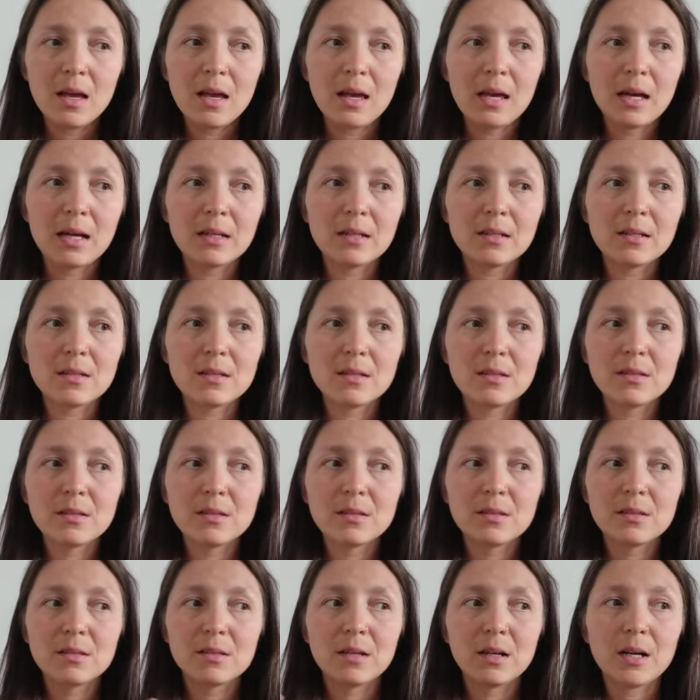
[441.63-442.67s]
And
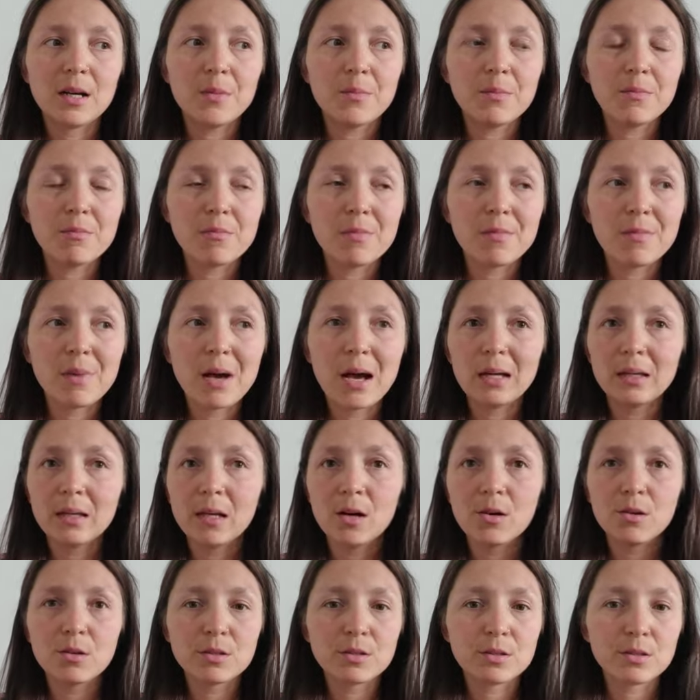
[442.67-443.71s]

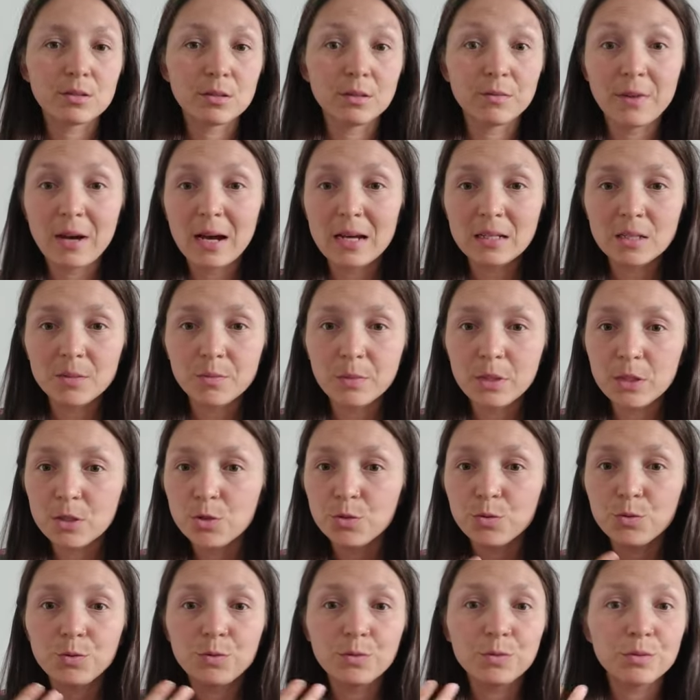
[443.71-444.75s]
Hanna also invited me
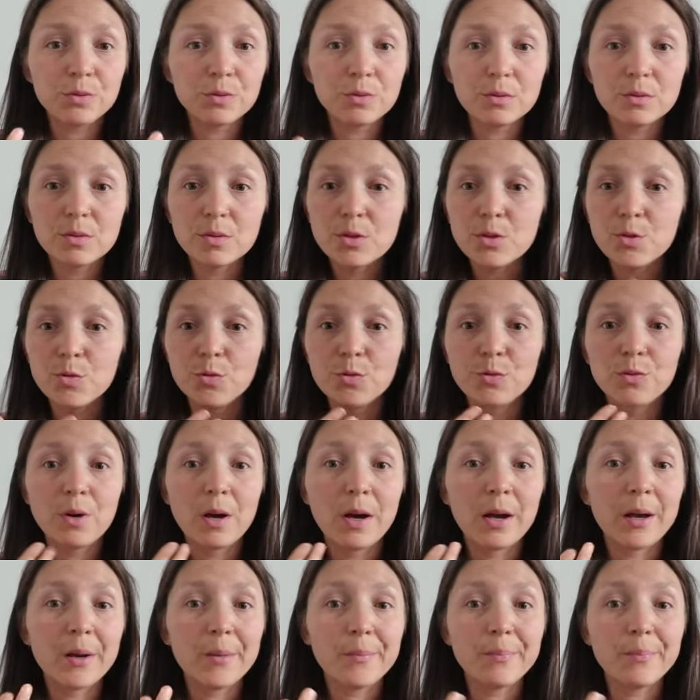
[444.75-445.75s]
to